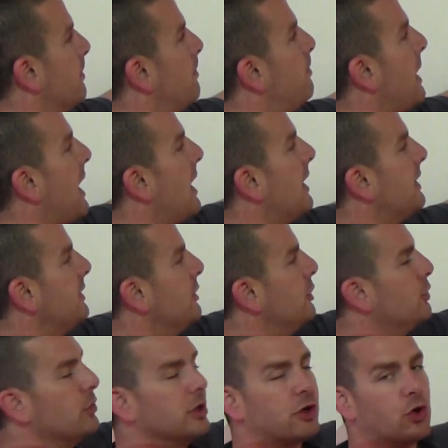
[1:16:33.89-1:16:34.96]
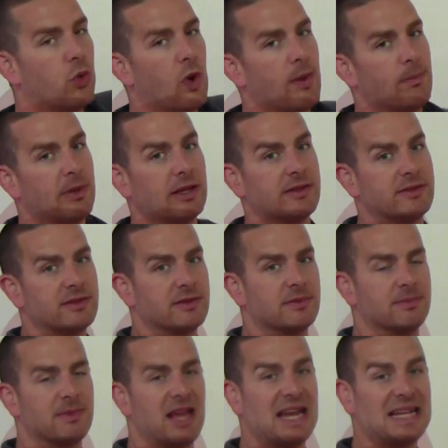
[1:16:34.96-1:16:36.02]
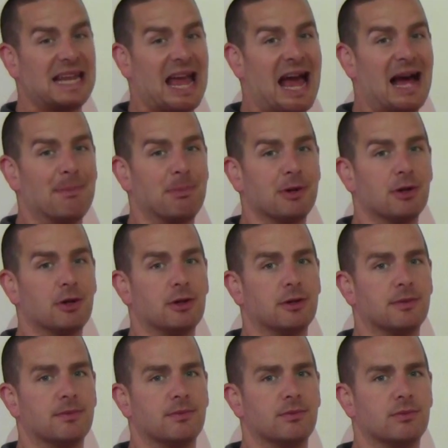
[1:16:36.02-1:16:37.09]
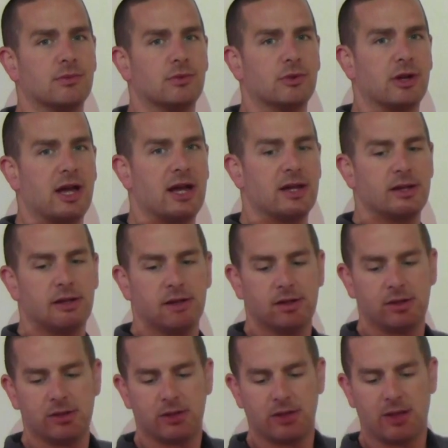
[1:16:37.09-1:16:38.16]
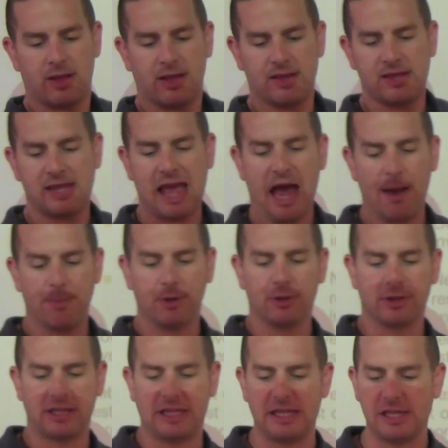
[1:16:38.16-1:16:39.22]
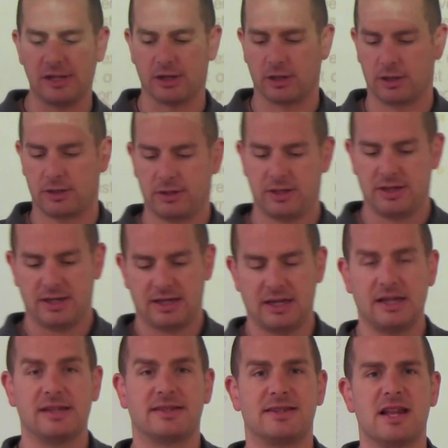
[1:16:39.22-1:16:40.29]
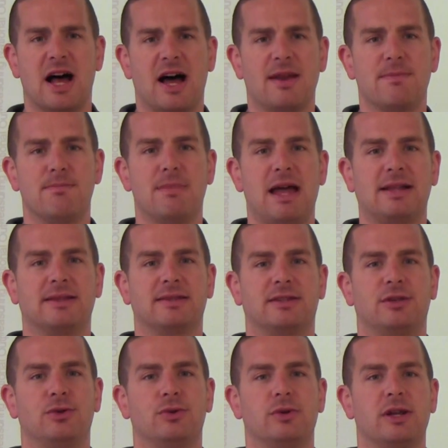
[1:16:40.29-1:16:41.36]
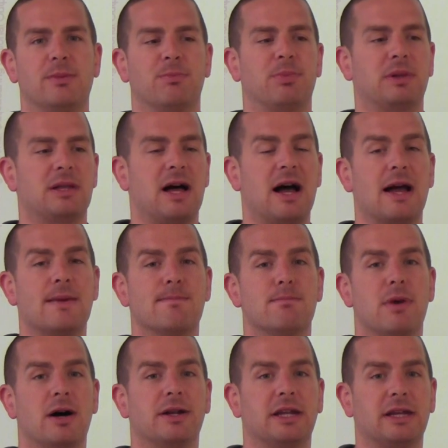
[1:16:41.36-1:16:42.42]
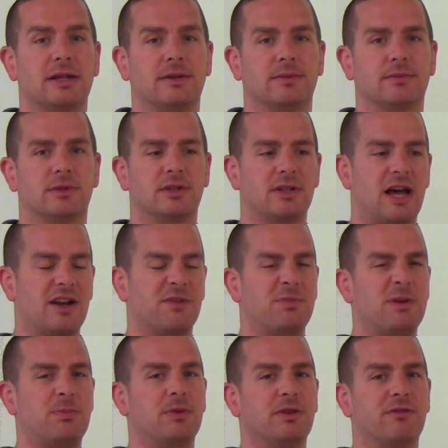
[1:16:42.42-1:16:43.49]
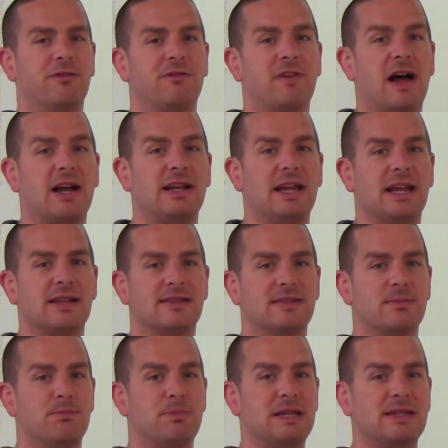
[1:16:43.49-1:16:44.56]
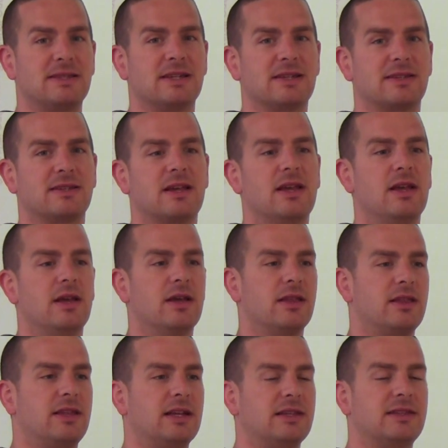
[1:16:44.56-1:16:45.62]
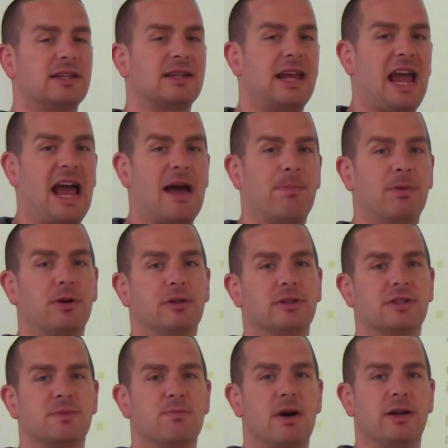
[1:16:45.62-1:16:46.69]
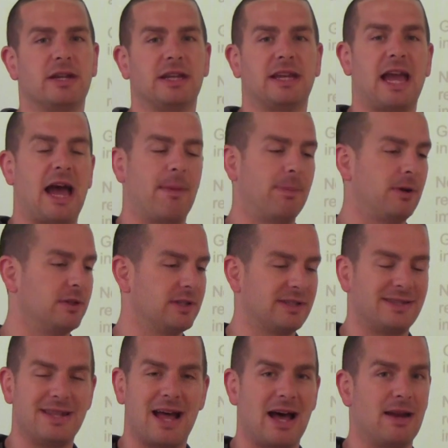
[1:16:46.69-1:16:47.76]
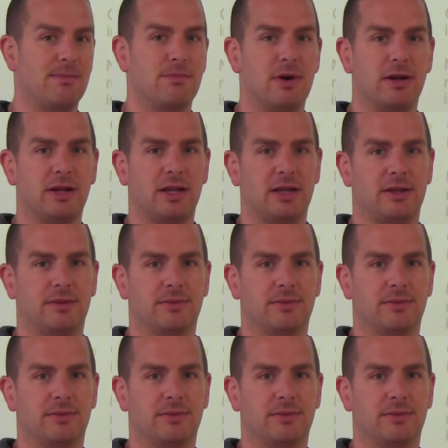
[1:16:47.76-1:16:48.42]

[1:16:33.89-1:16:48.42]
buy new equipment and capital. Okay? Capital here is not meant to imply money. A lot of people in finance and business think that capital is money. Capital is not money.